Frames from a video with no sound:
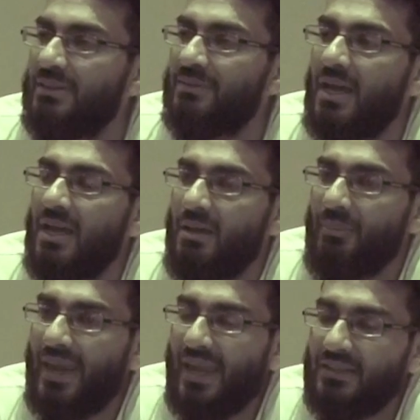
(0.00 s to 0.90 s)
the
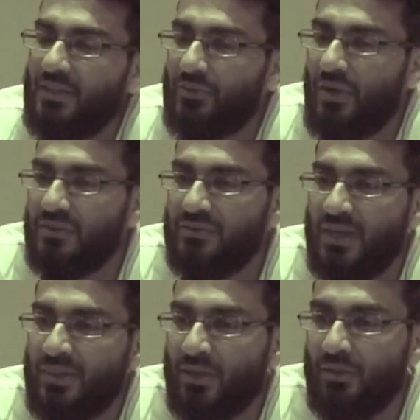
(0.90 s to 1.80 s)
pain, the throes of
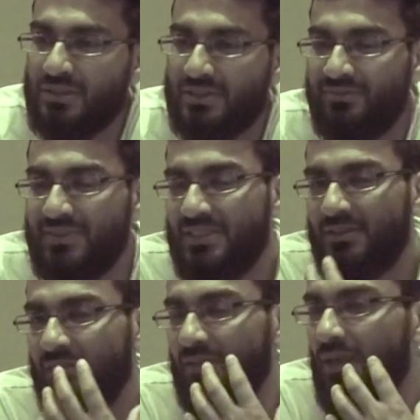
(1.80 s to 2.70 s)
death, are not just
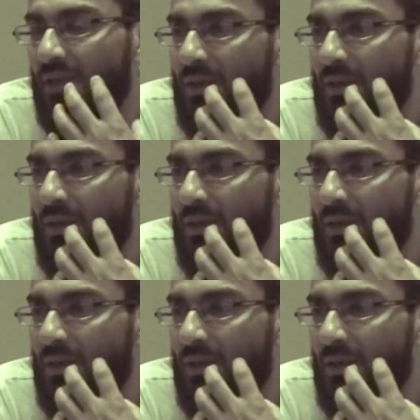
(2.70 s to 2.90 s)
physical